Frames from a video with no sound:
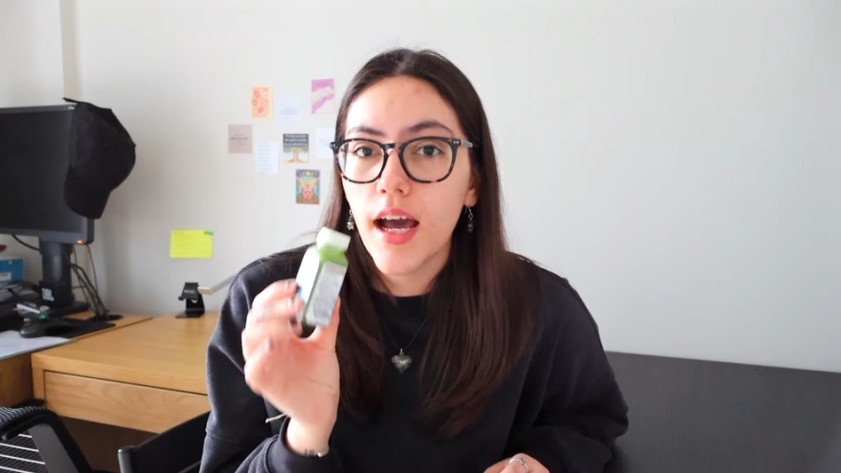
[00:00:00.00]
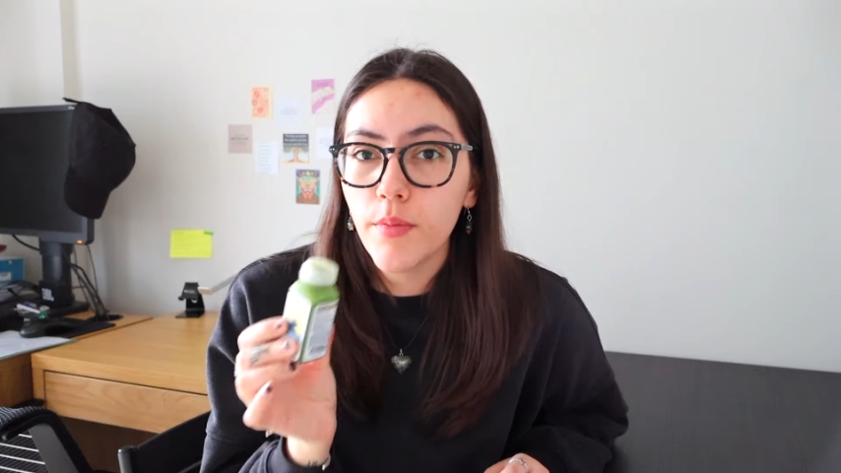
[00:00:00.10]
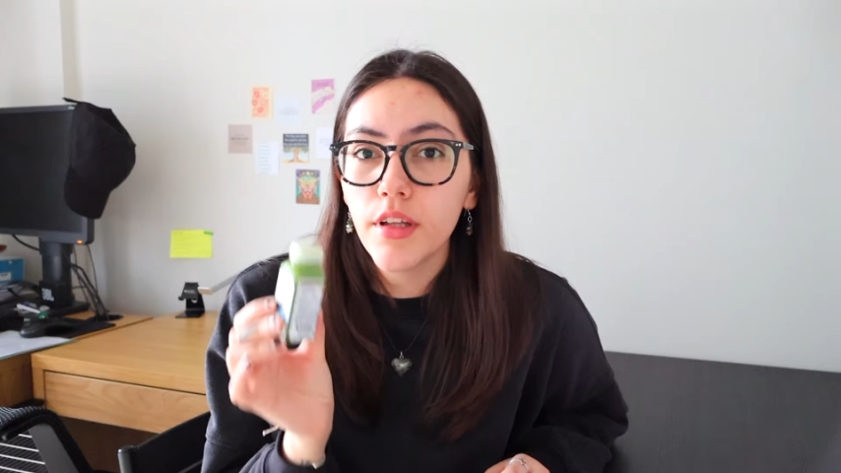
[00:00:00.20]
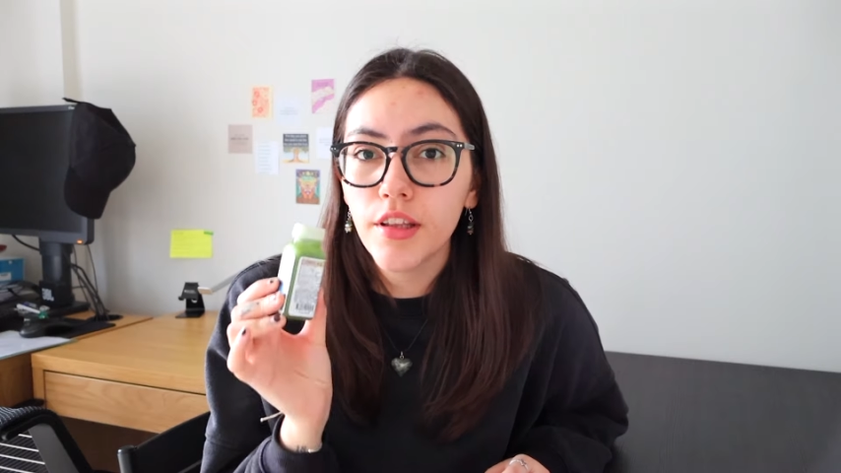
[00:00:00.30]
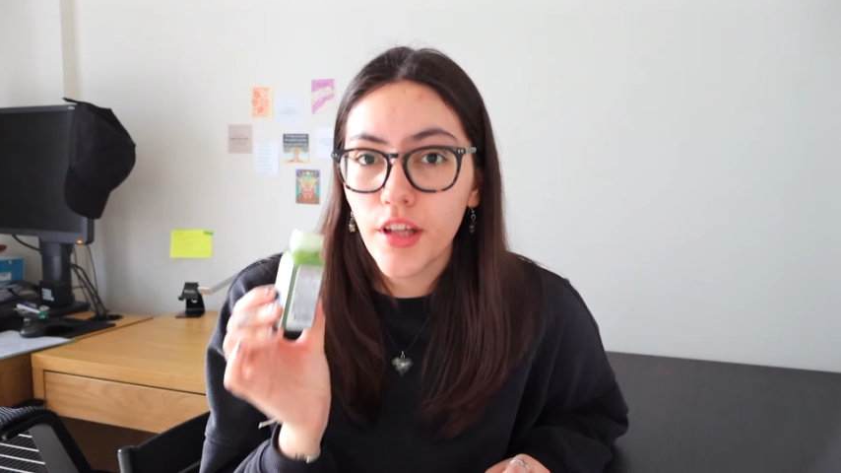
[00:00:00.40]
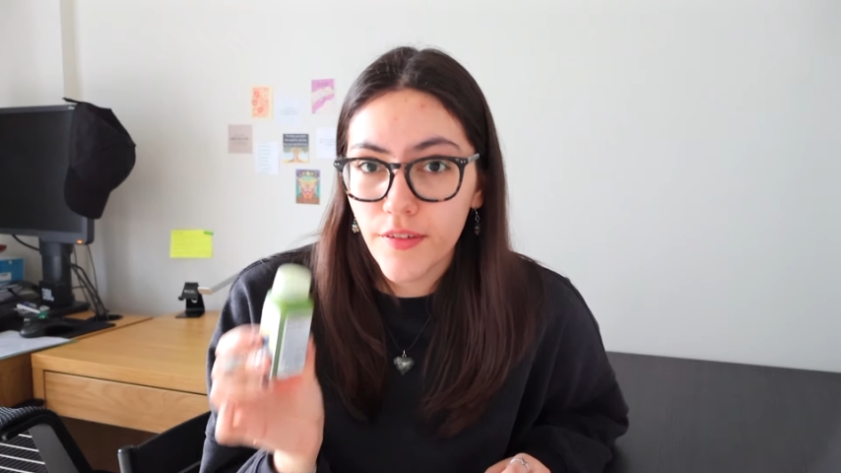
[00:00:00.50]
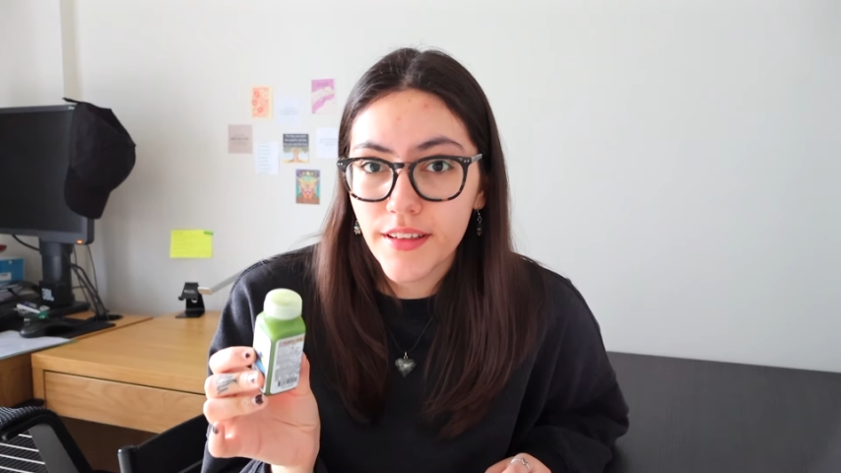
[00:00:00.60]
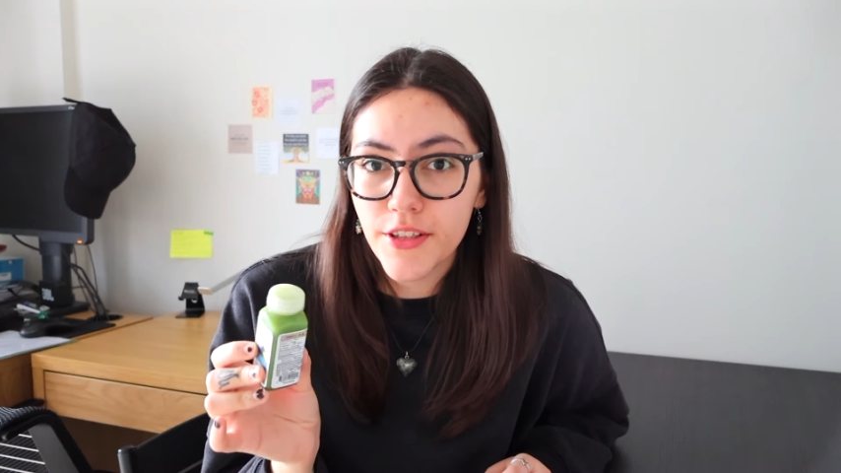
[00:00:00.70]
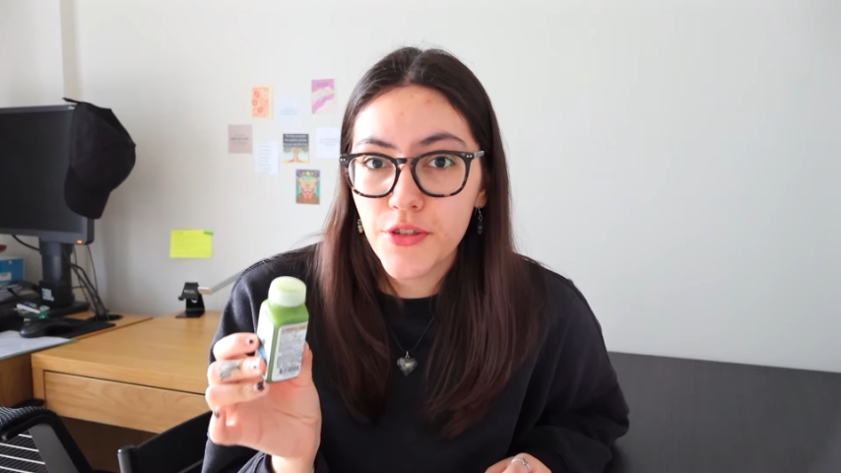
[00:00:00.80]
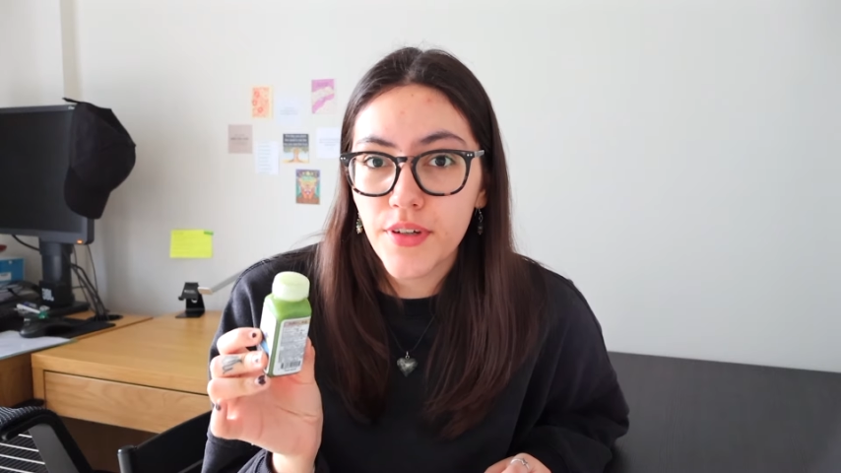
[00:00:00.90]
I'm
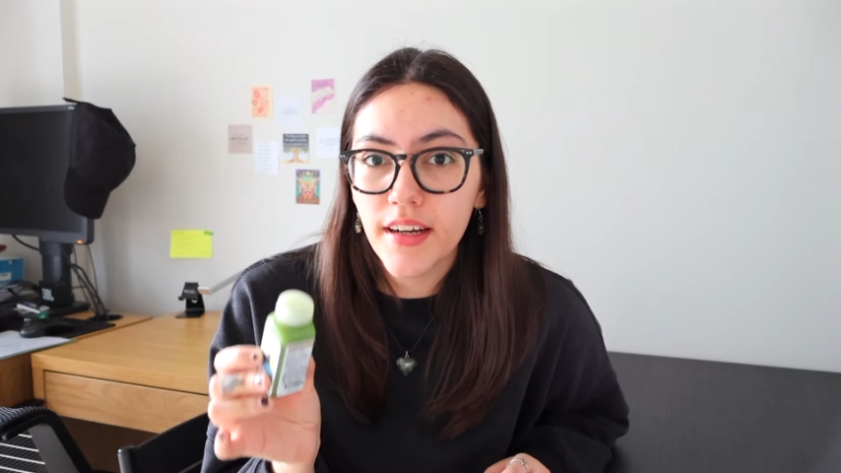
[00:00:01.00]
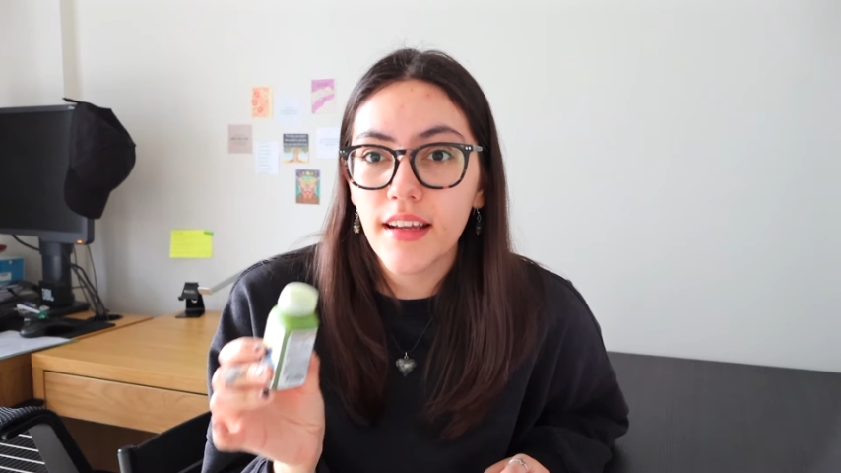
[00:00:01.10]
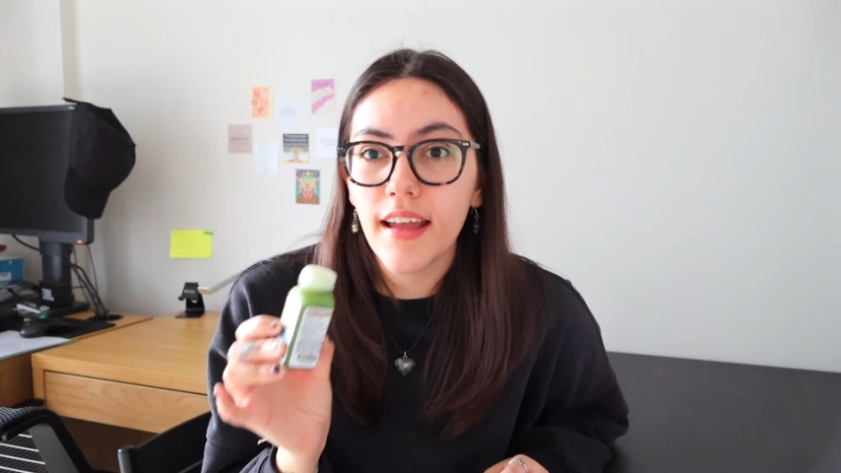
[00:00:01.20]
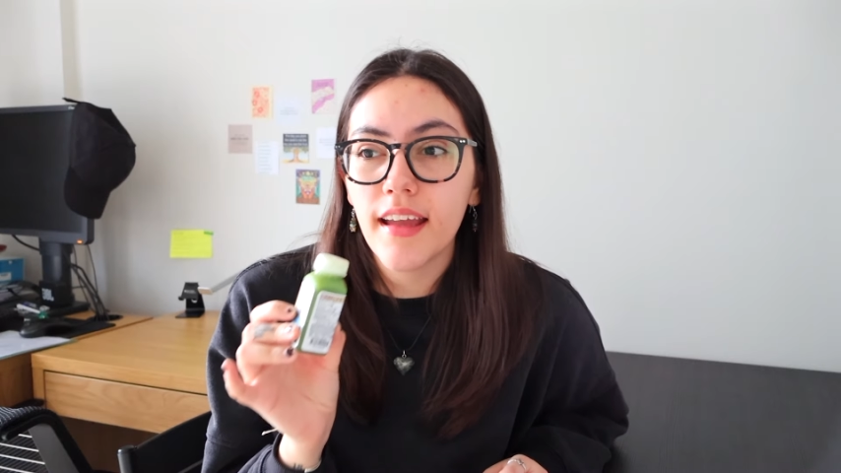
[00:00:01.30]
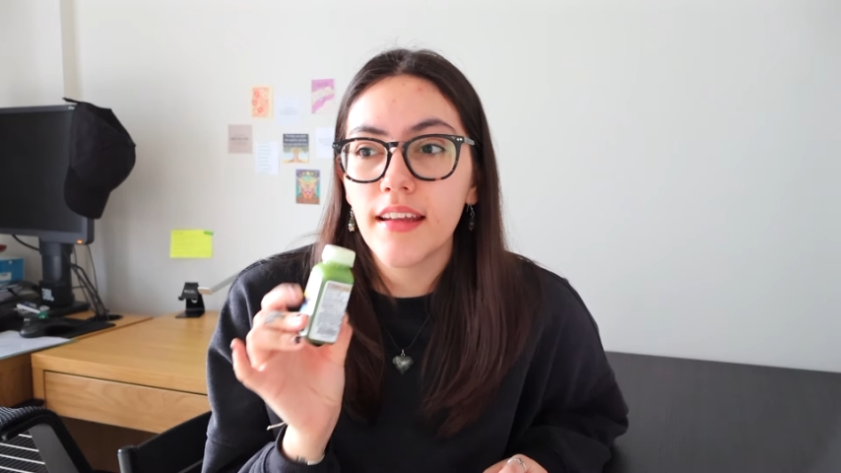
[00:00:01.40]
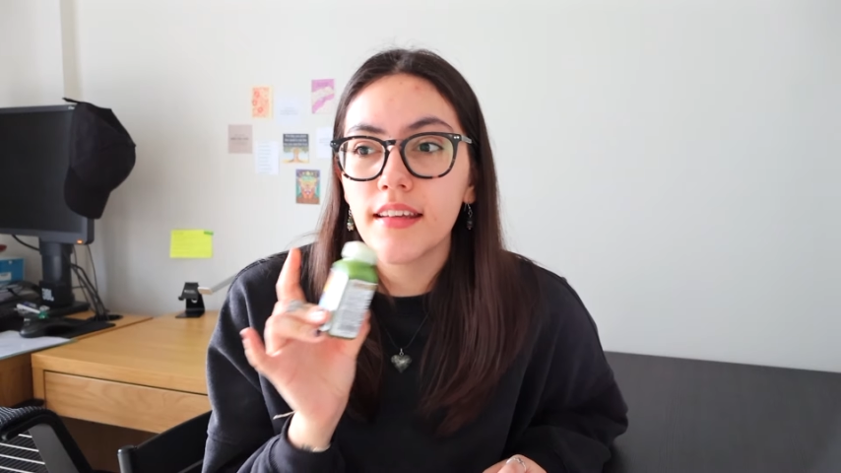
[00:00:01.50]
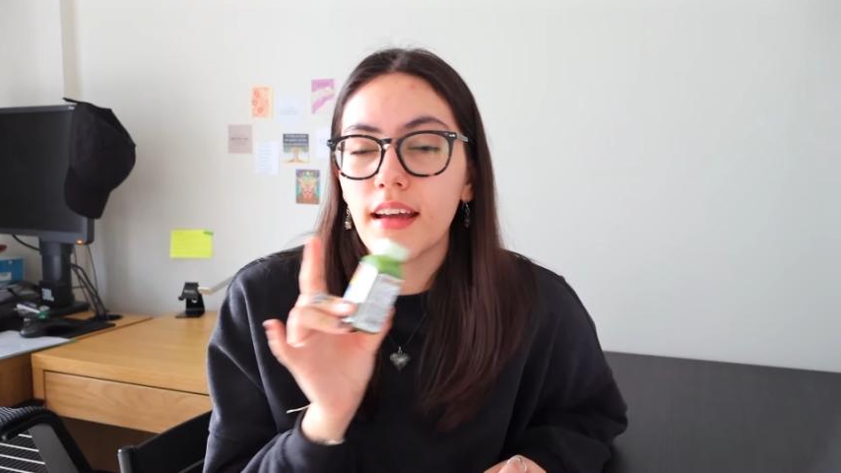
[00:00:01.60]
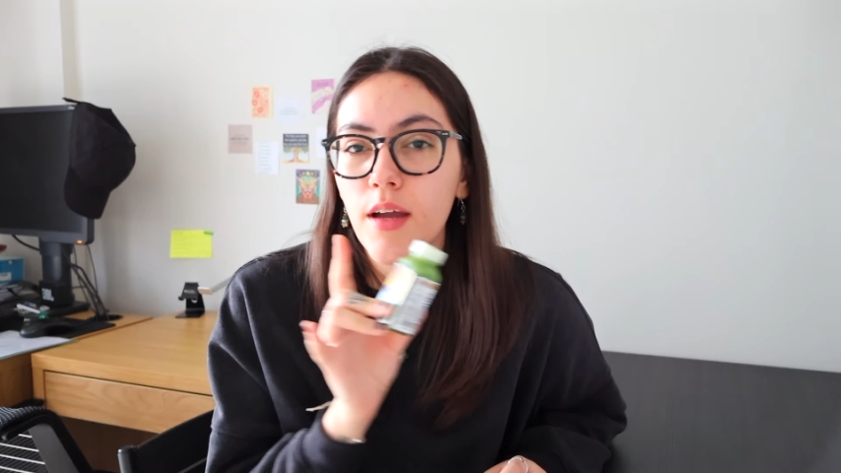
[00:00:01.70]
loving this drink and